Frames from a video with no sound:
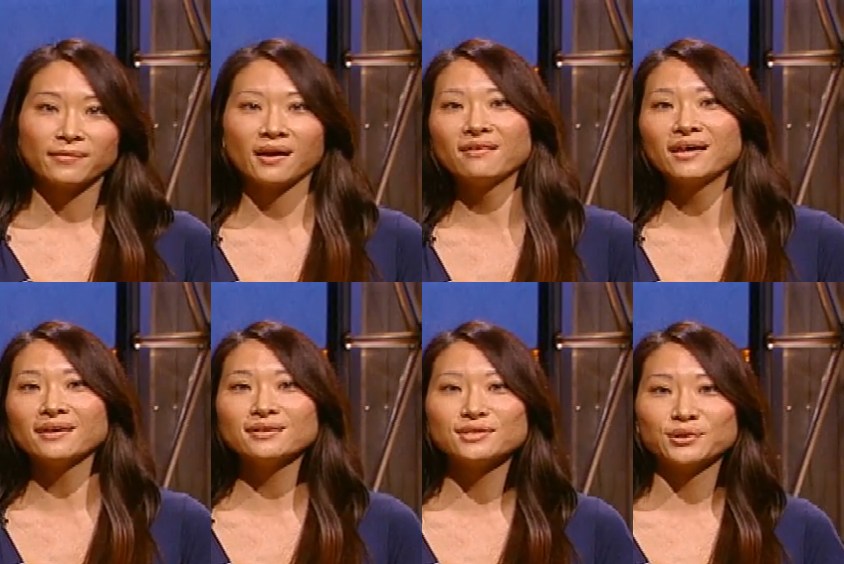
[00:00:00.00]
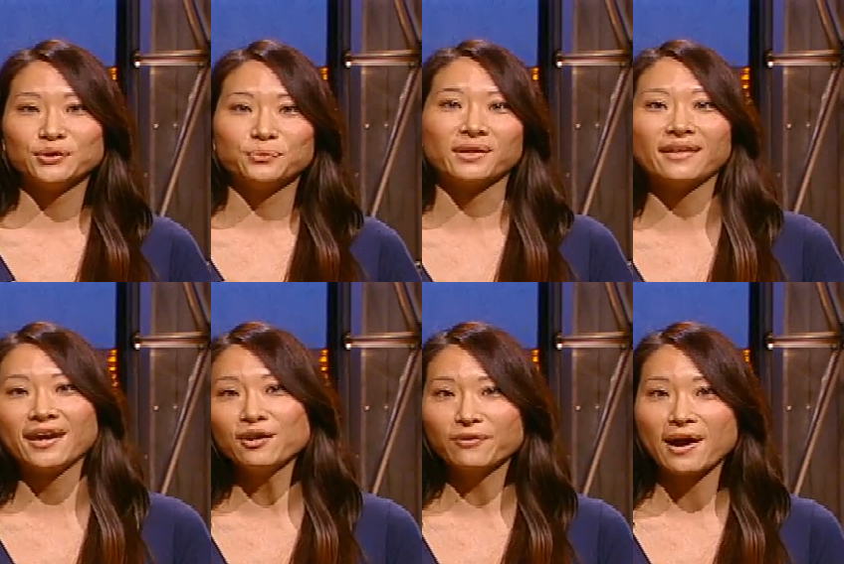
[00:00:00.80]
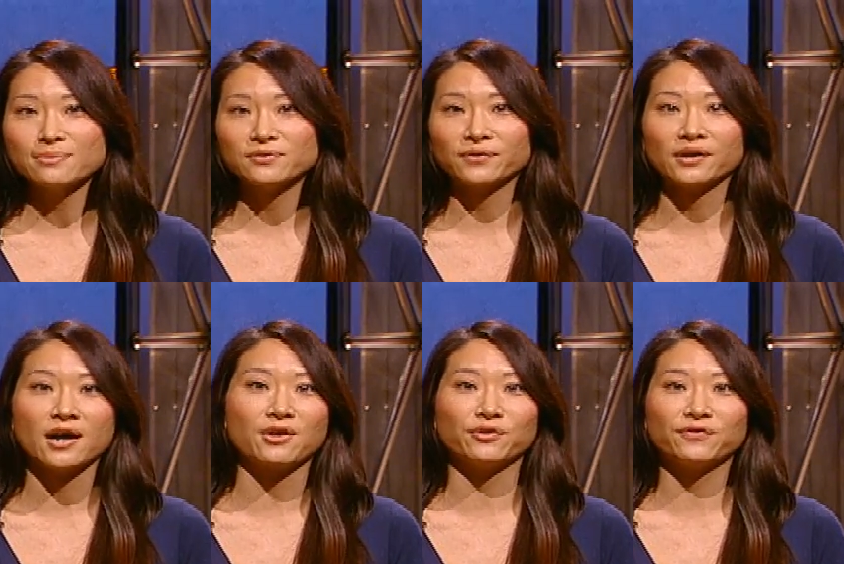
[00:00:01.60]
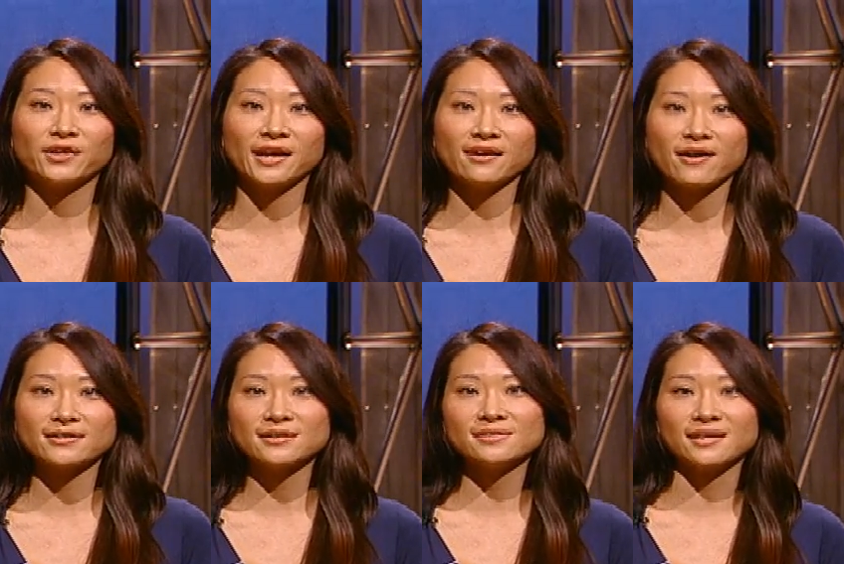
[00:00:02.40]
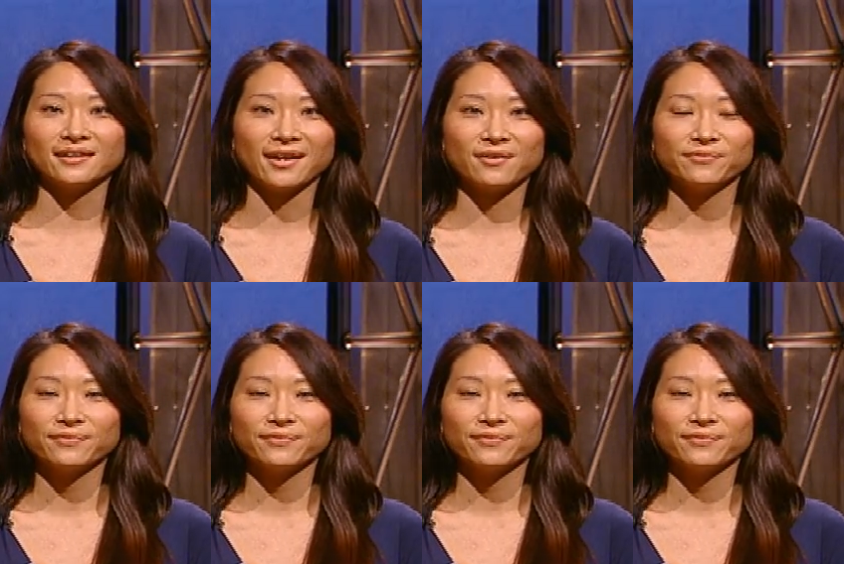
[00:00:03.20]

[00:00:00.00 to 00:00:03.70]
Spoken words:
and that continued with 8 grabs for 148 yards on Sunday.